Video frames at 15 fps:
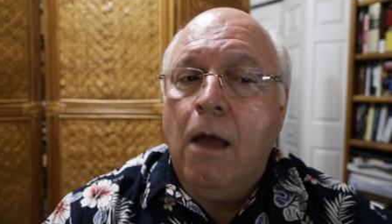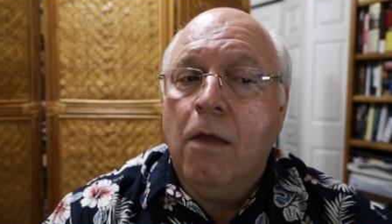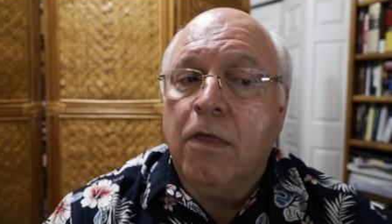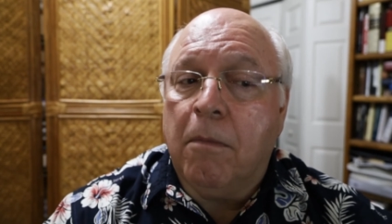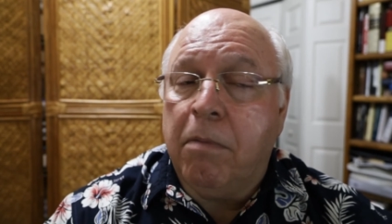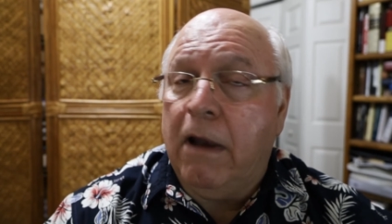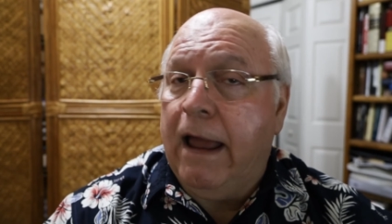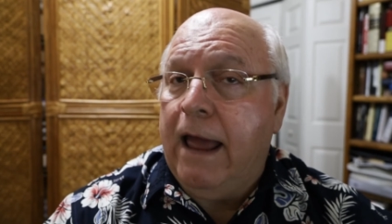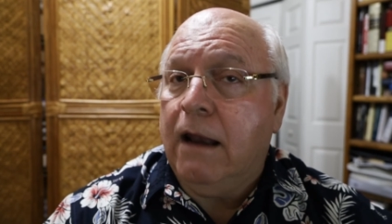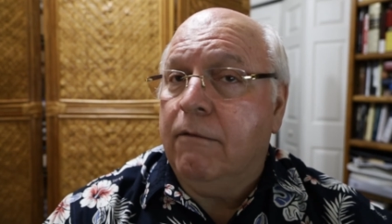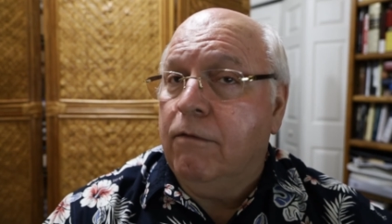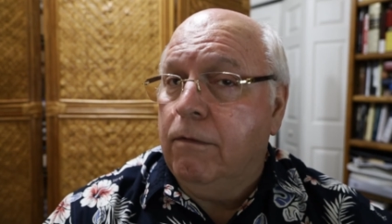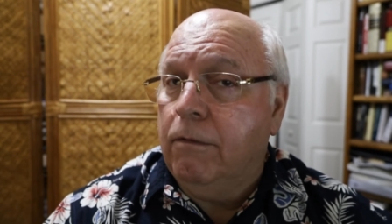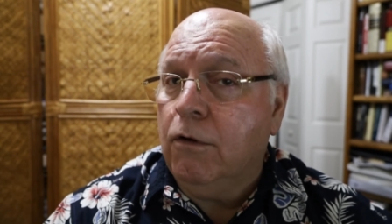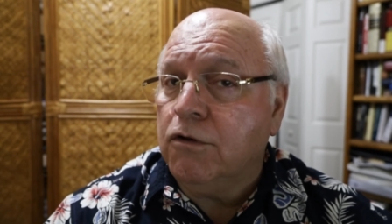The plan
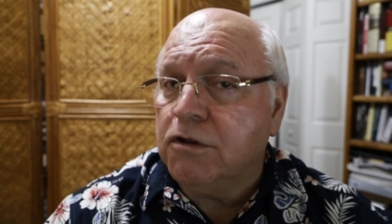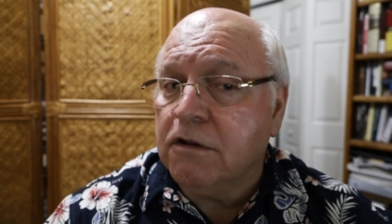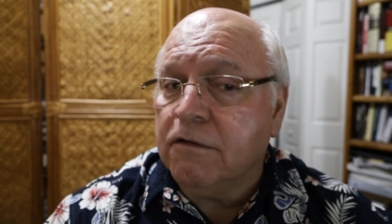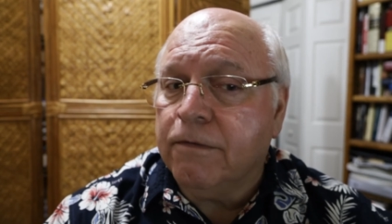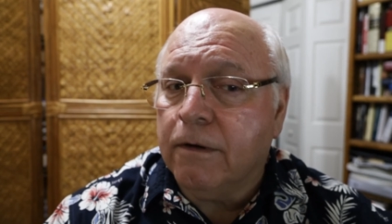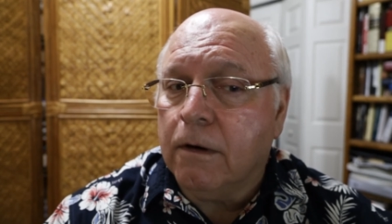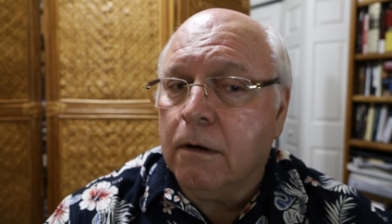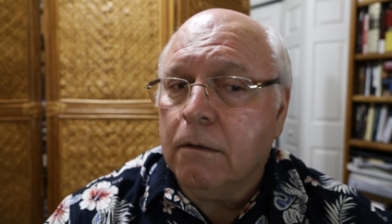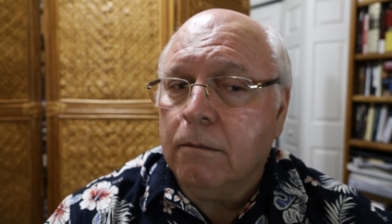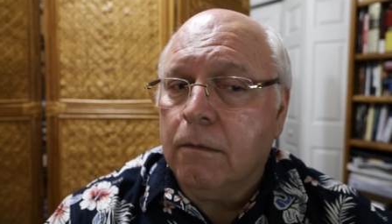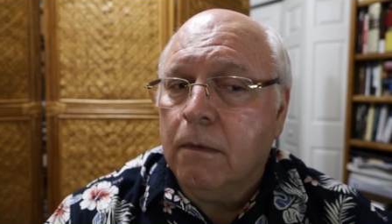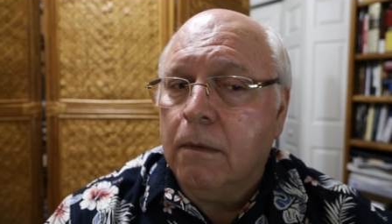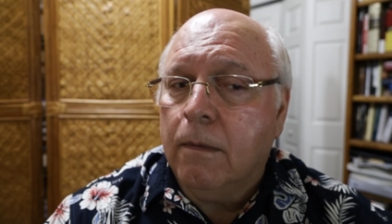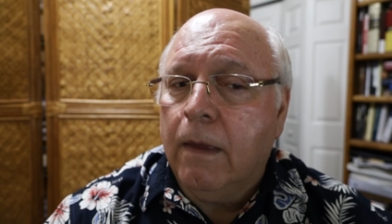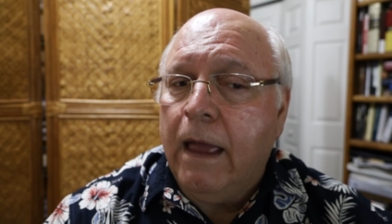of Lucifer
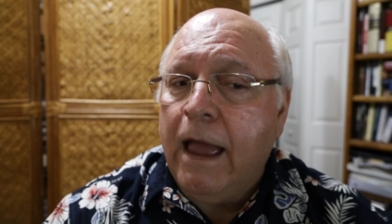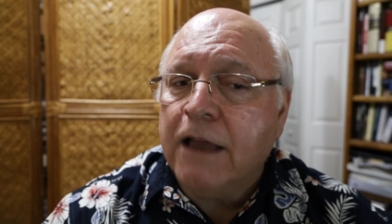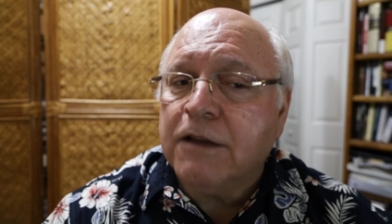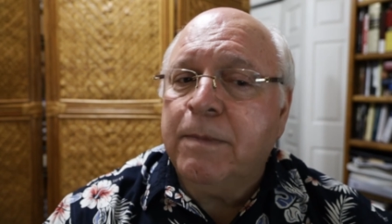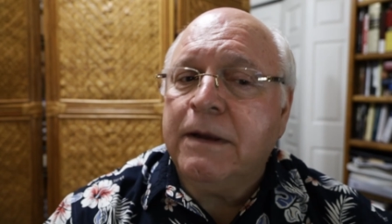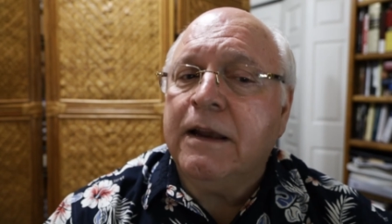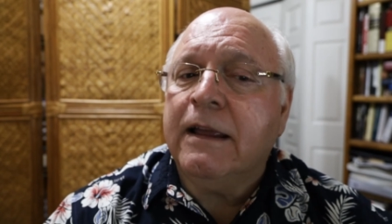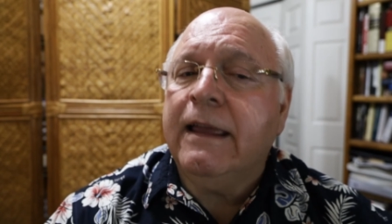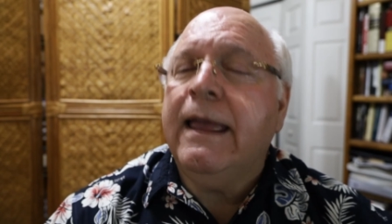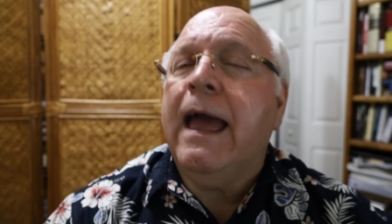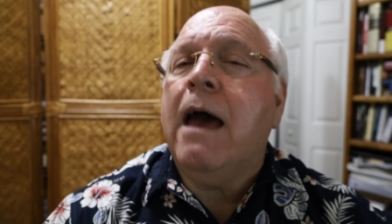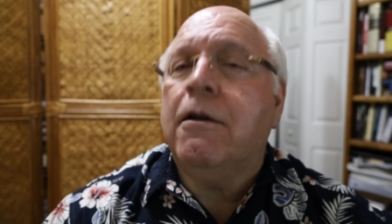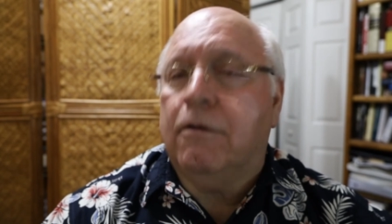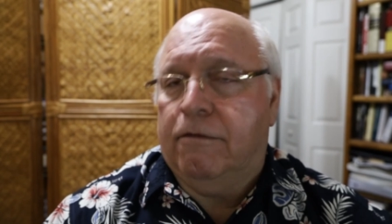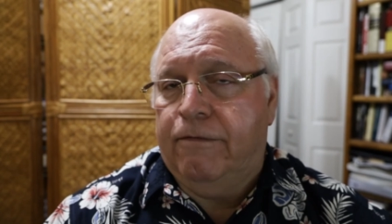has been to
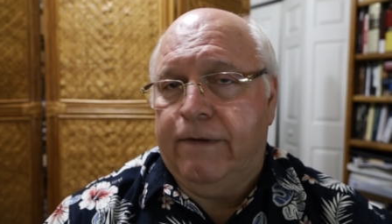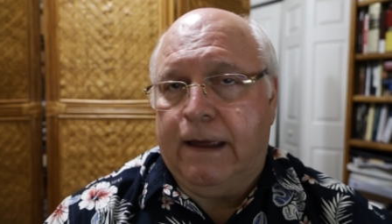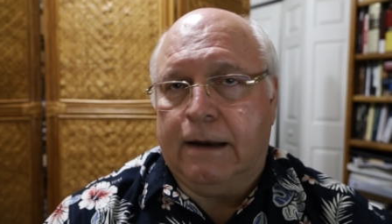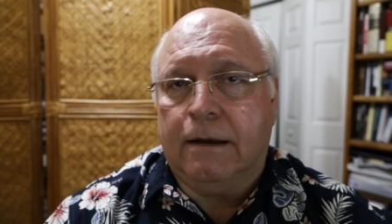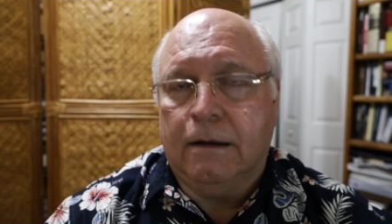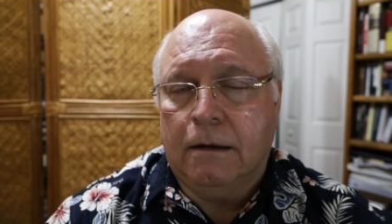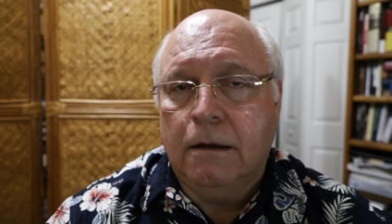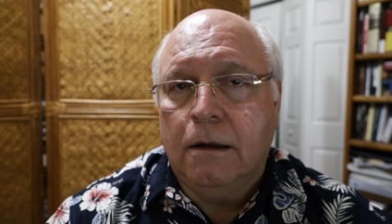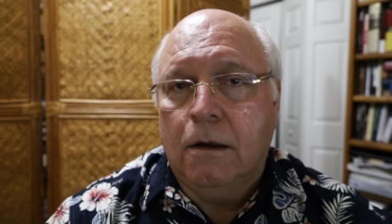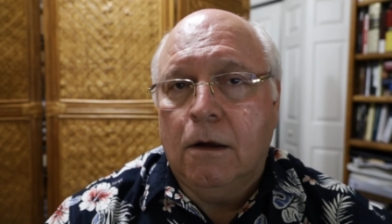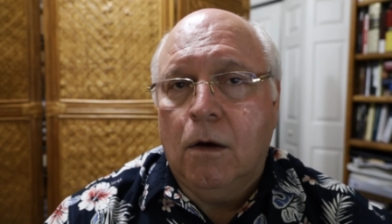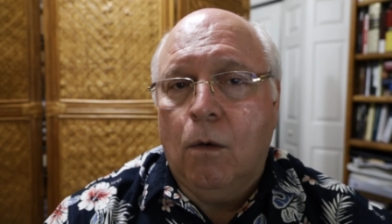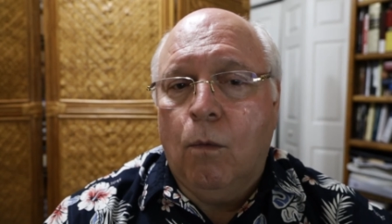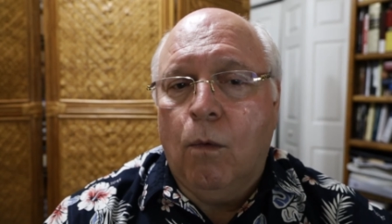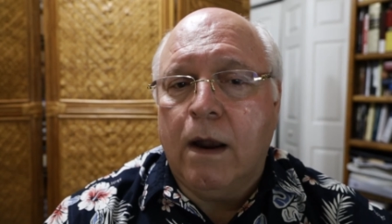counterfeit
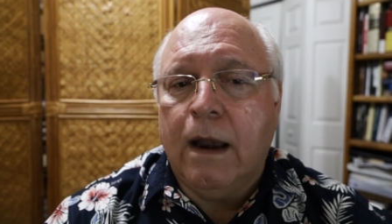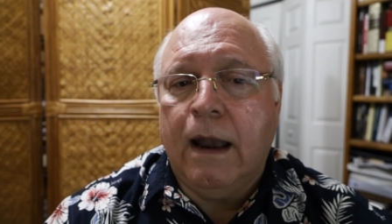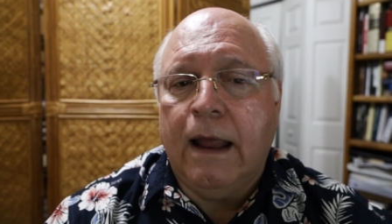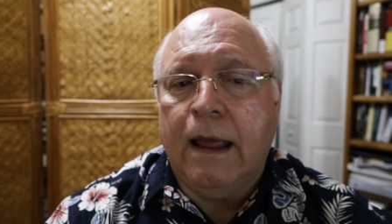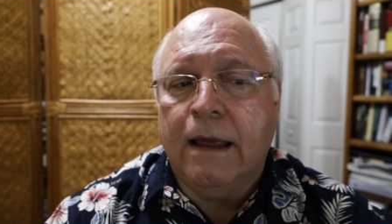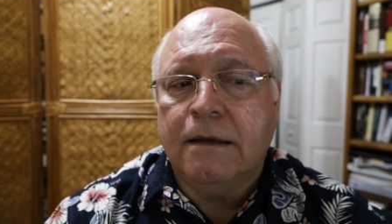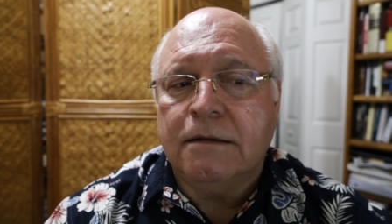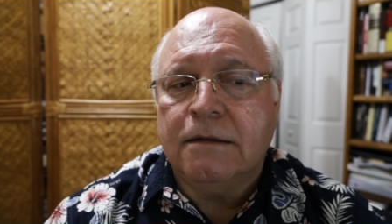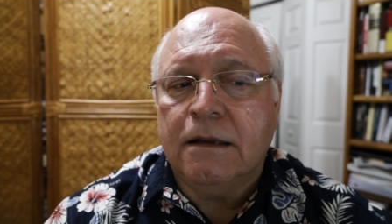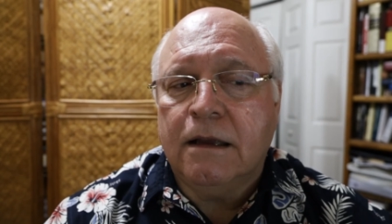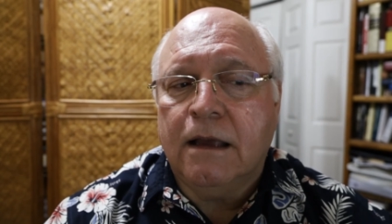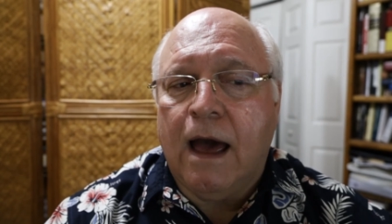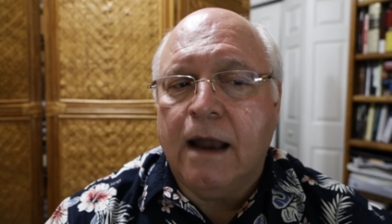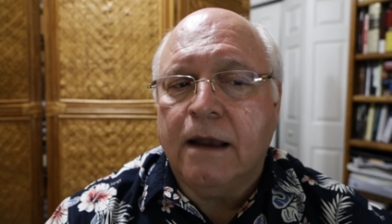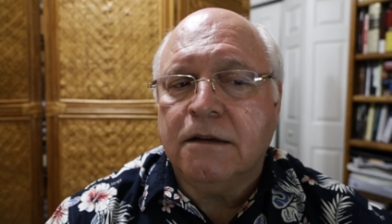what it is that
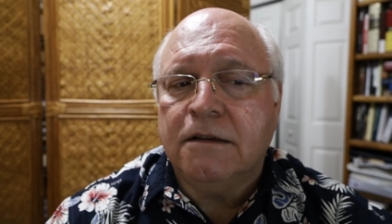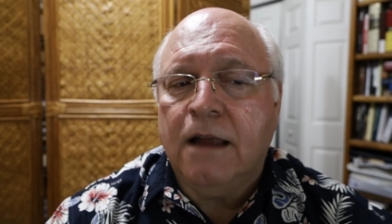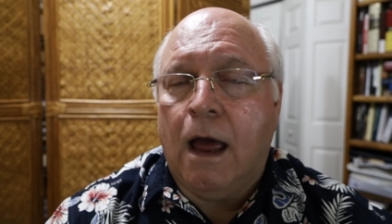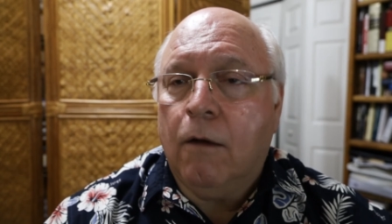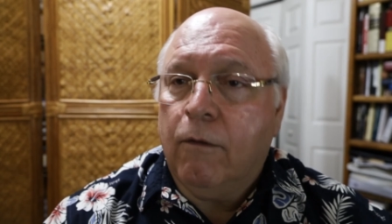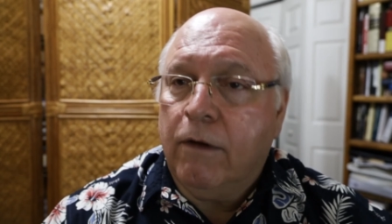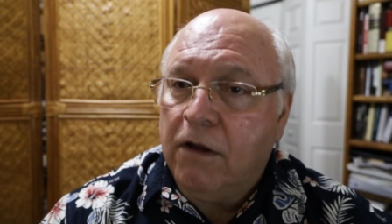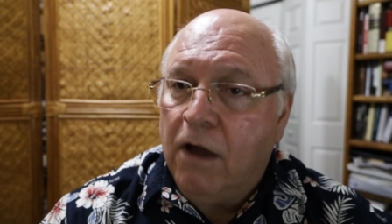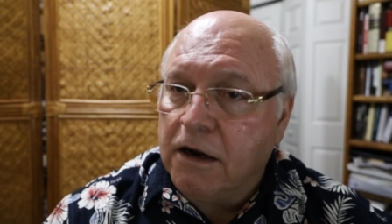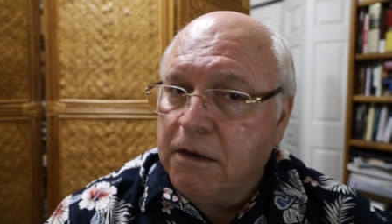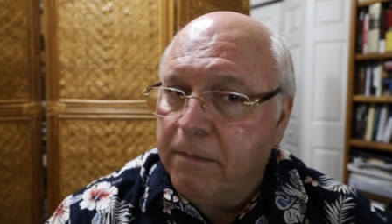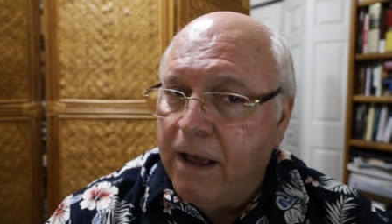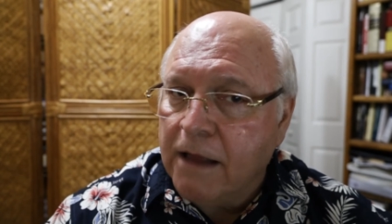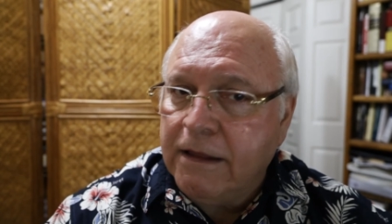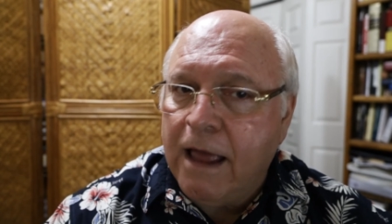God has done. We talked
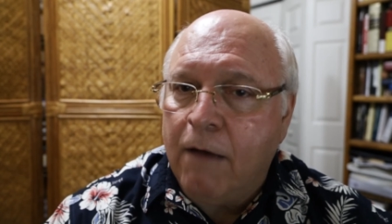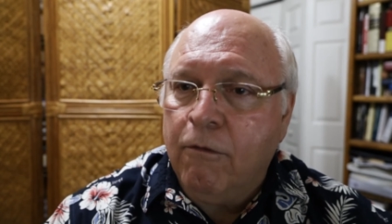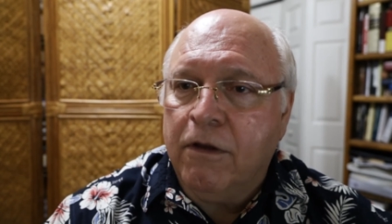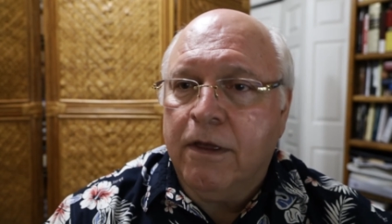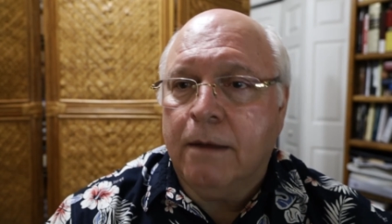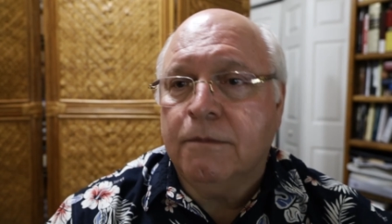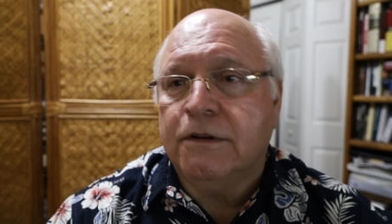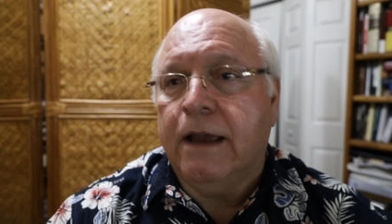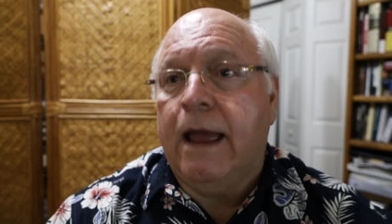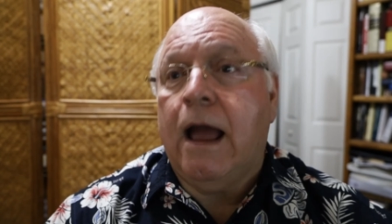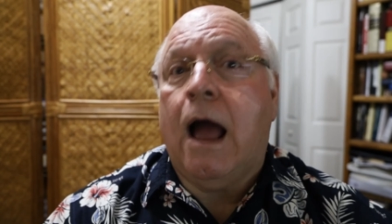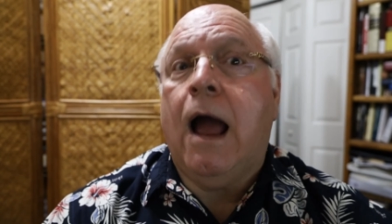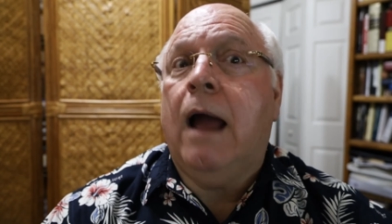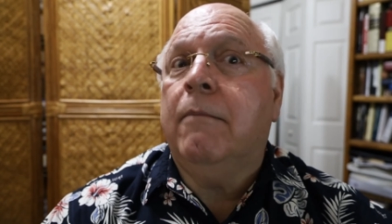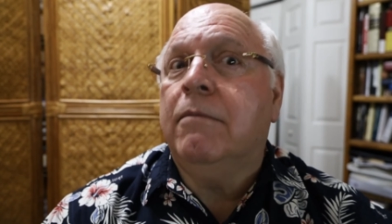about that with him saying,
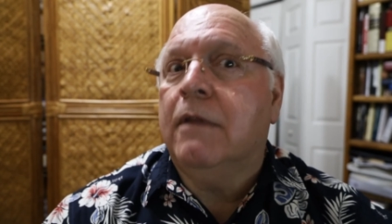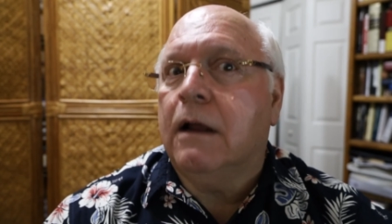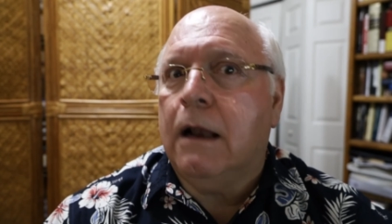I'm the